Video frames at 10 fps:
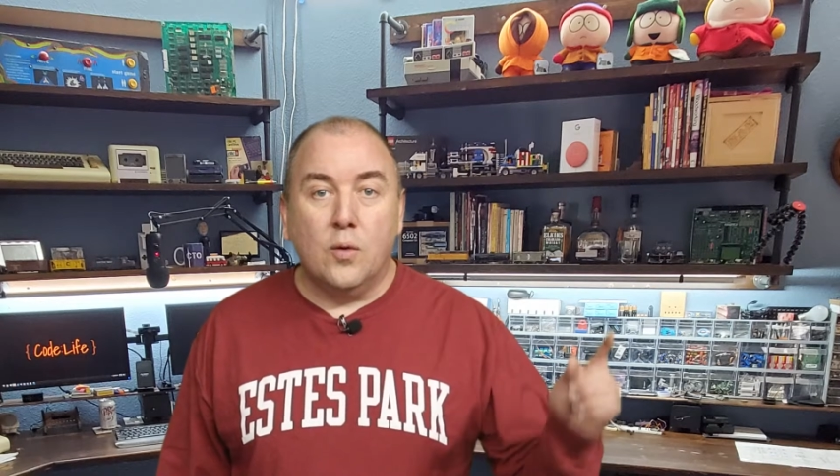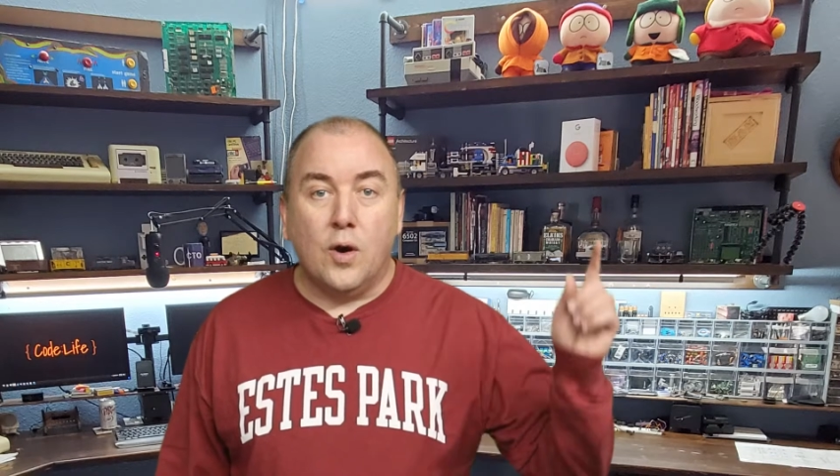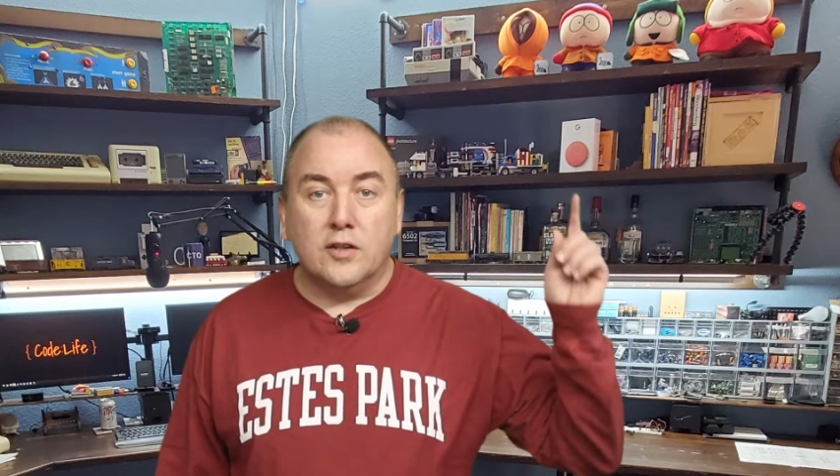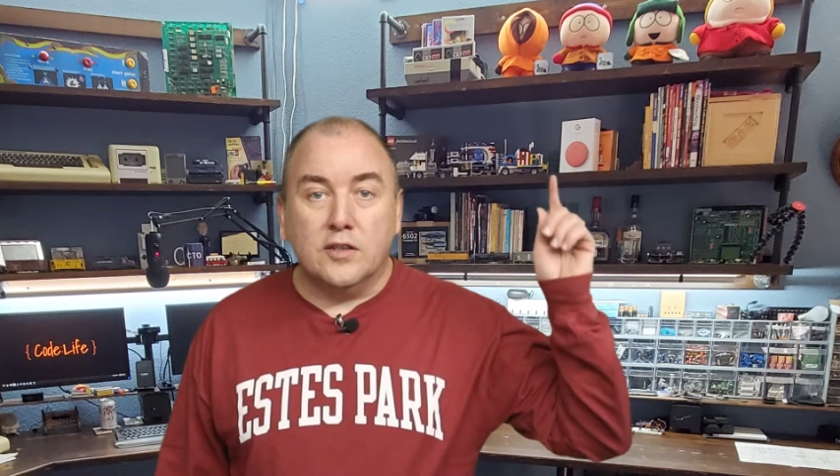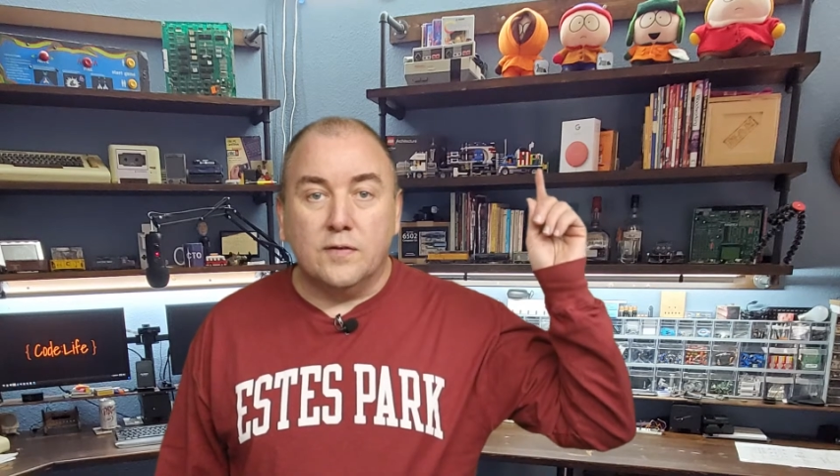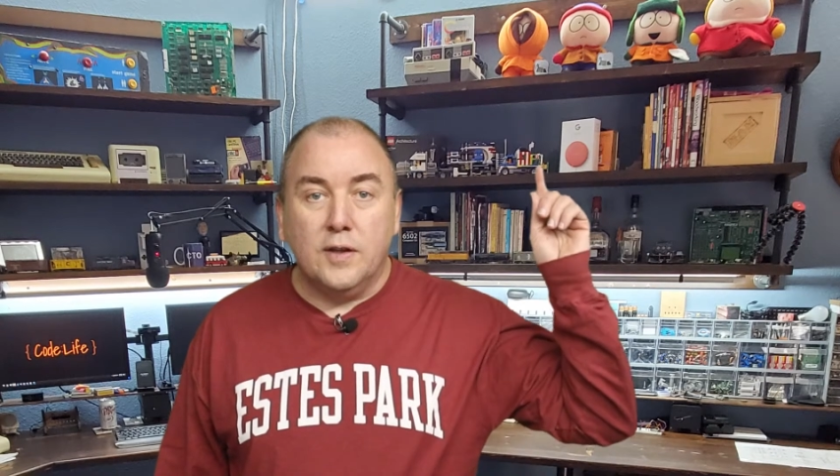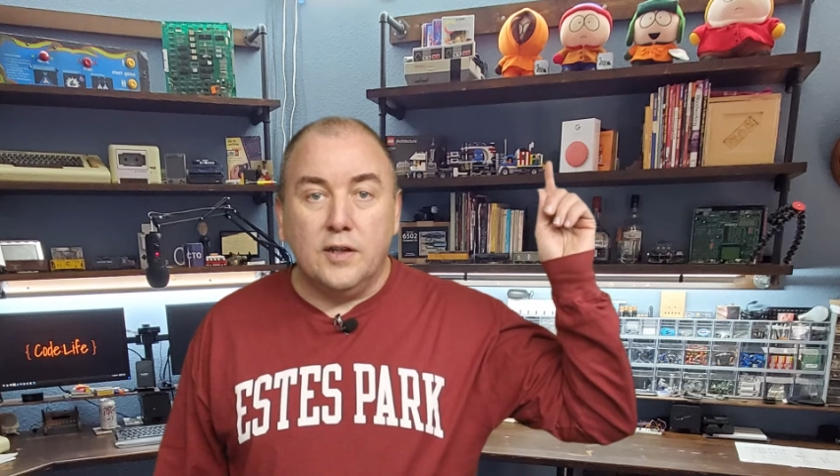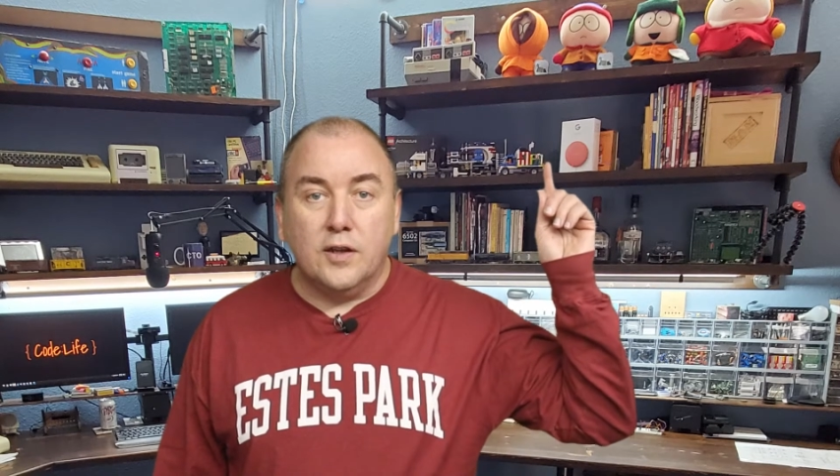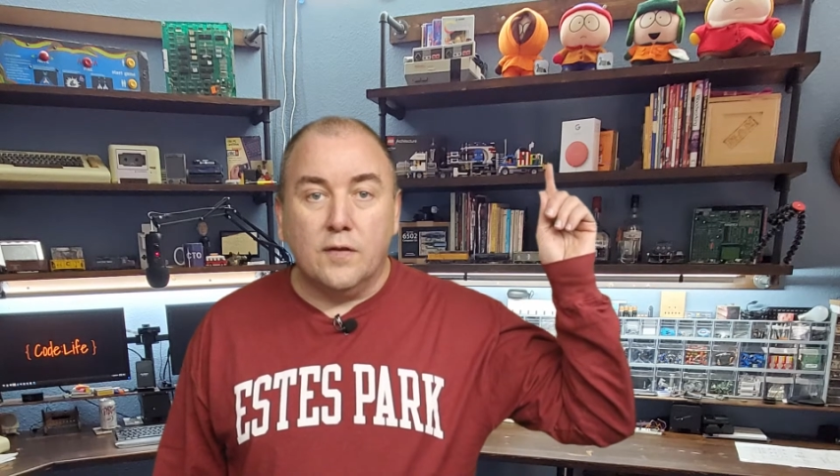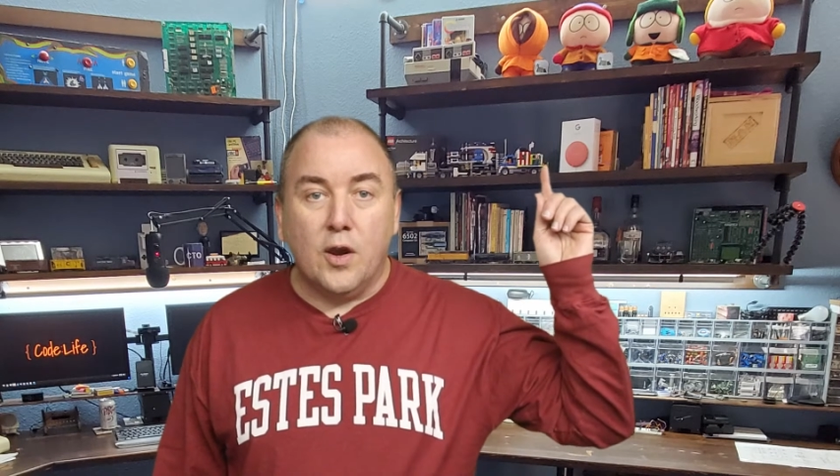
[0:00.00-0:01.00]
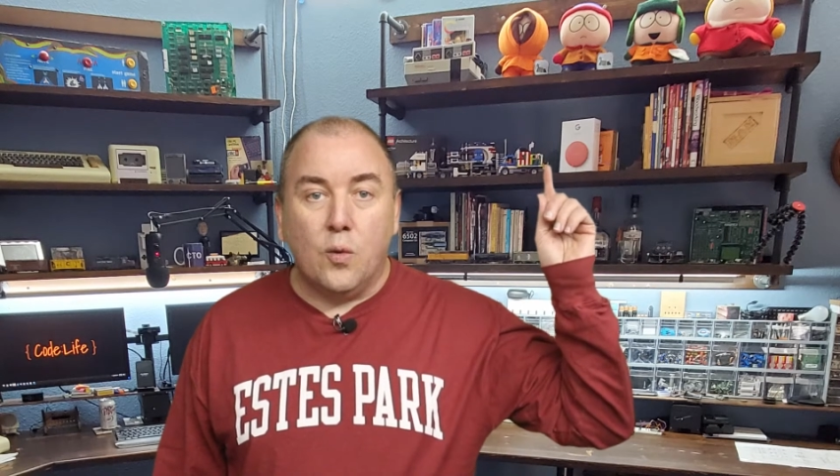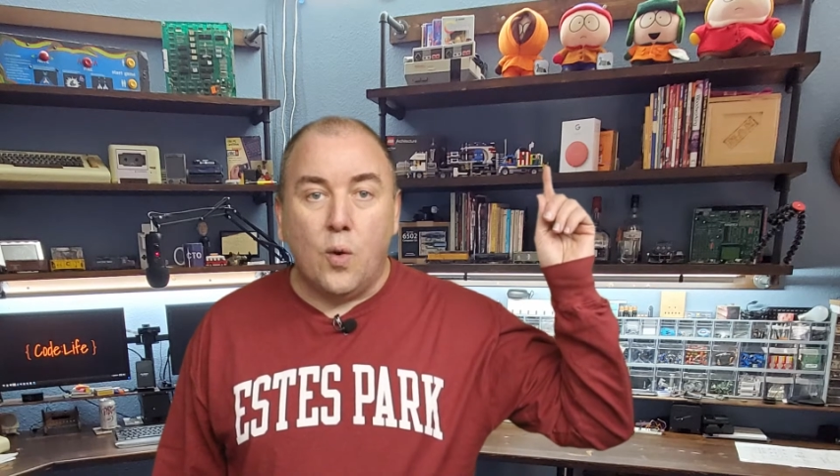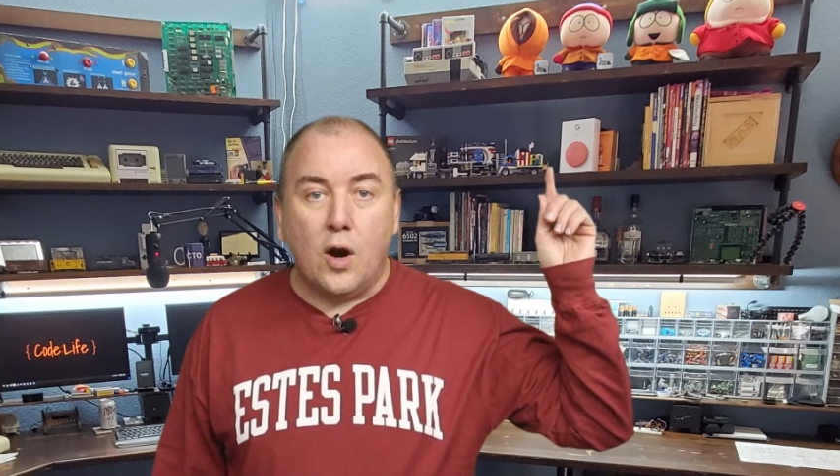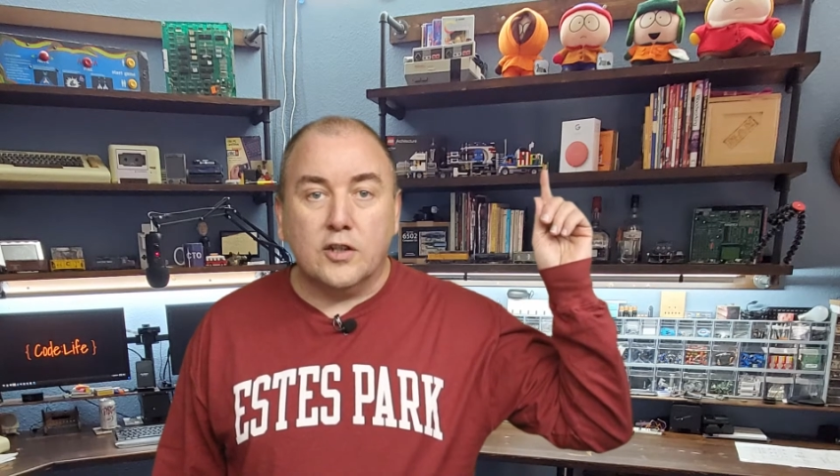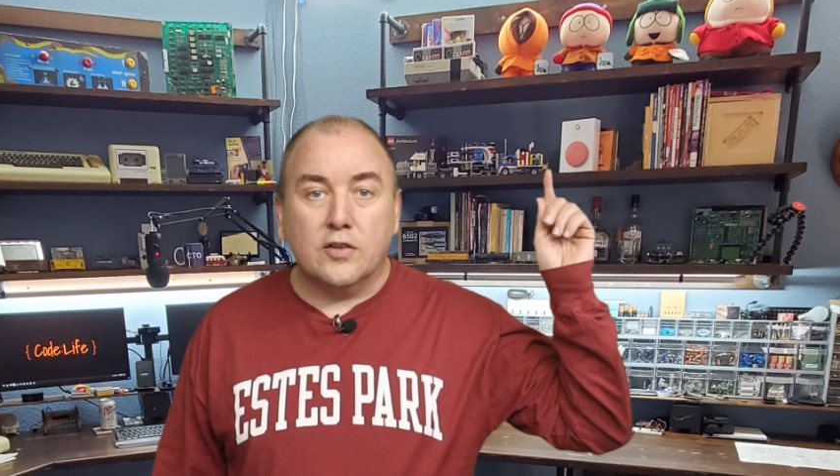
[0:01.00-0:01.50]
Watch this video that
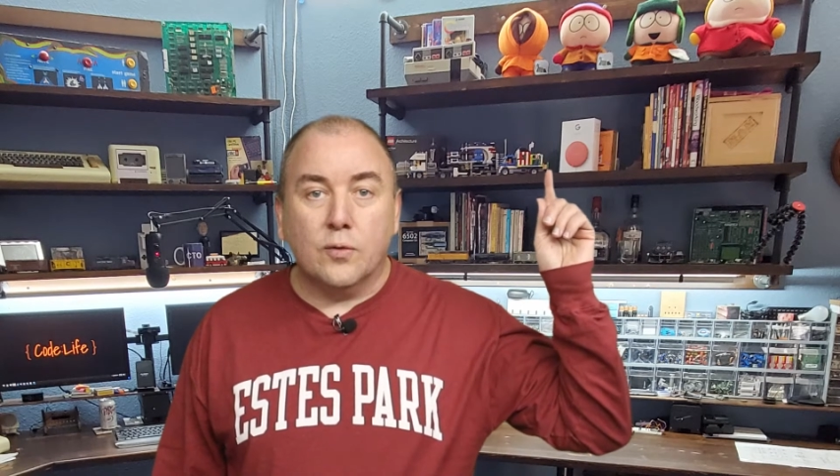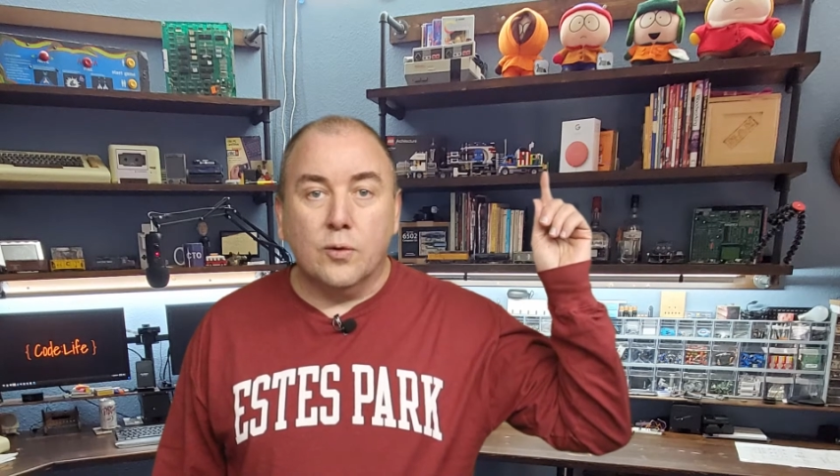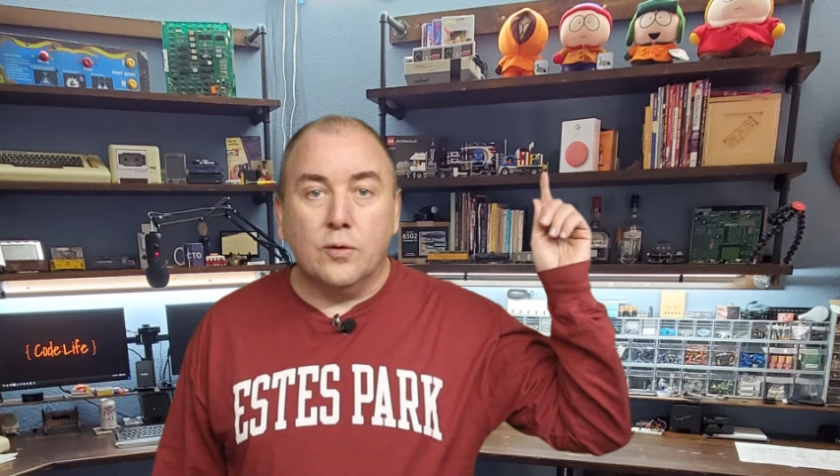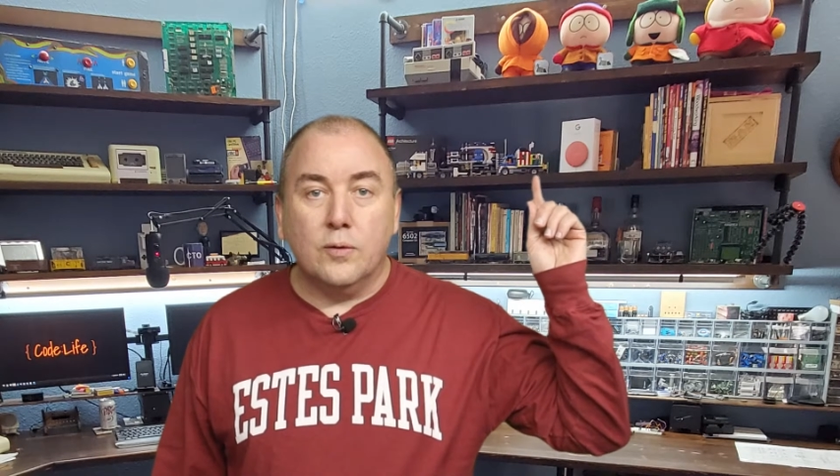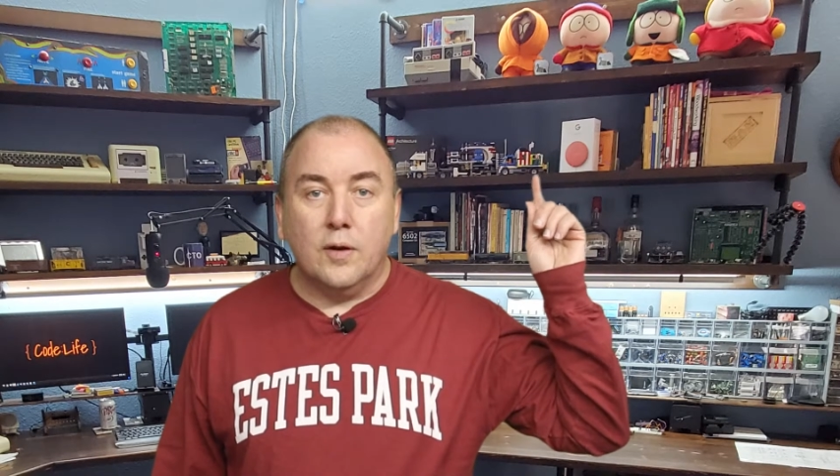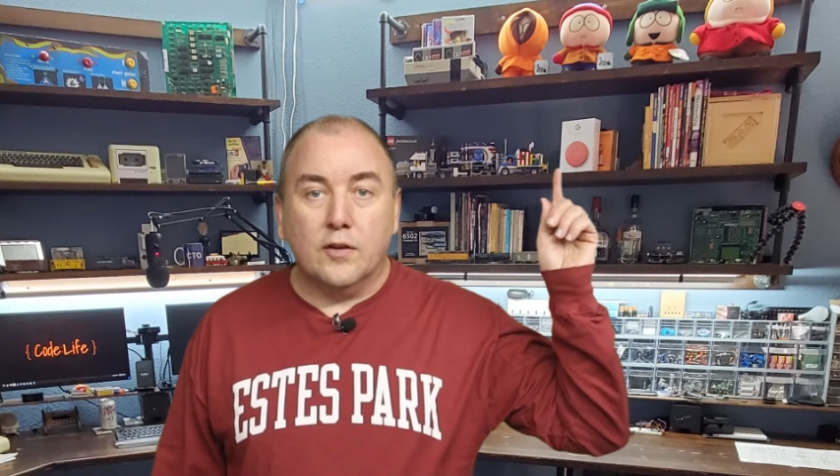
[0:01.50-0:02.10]
walks through